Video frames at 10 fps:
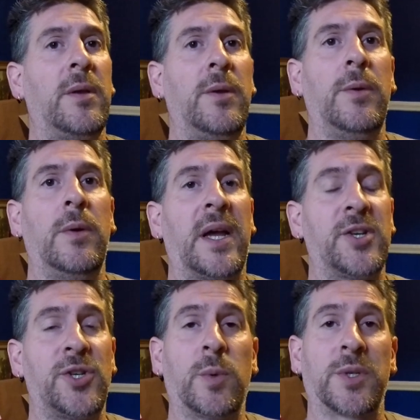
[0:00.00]
you
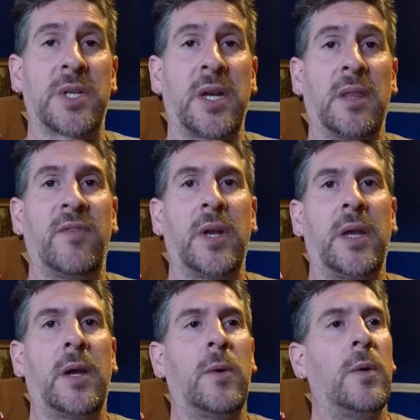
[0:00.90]
as you will see in the
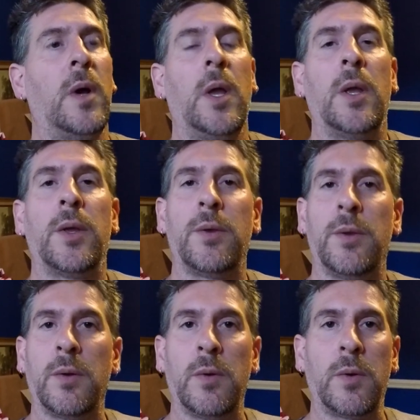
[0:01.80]
video,
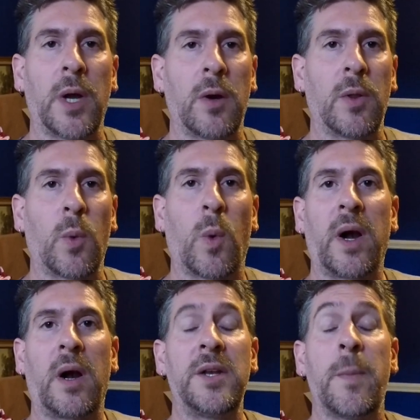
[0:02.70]
you go to the
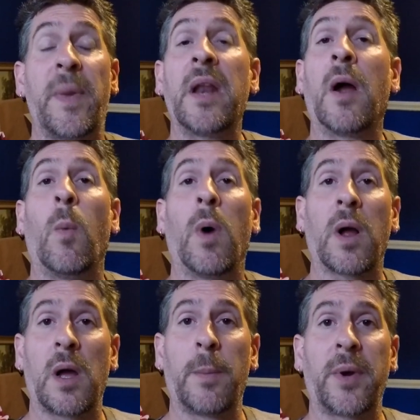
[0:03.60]
where depending on what
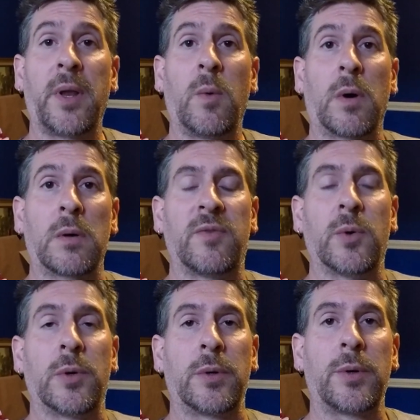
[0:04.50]
company you work
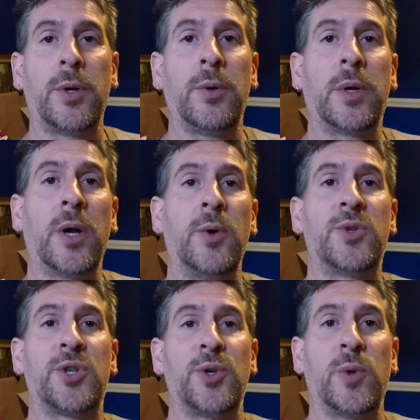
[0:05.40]
for, you go
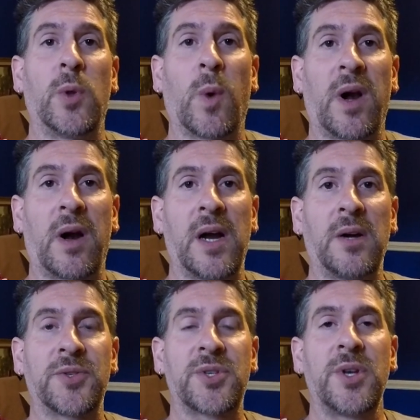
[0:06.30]
to the
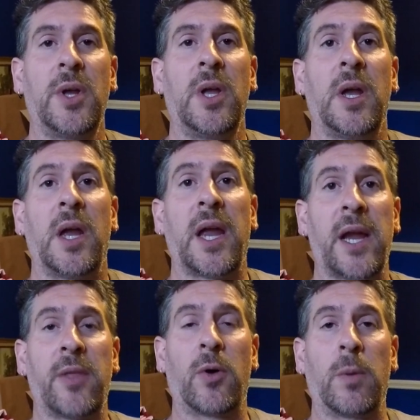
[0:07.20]
warehouse,
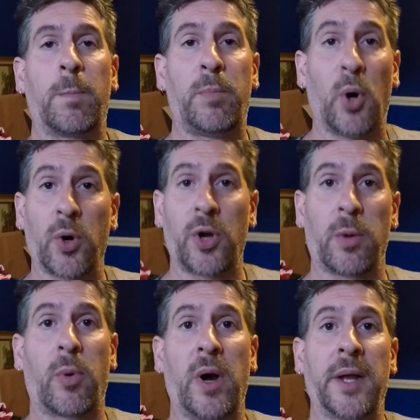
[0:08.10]
either pull your
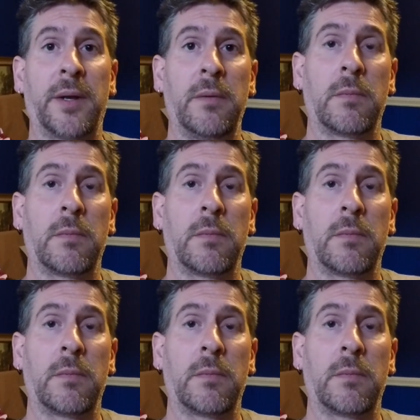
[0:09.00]
bread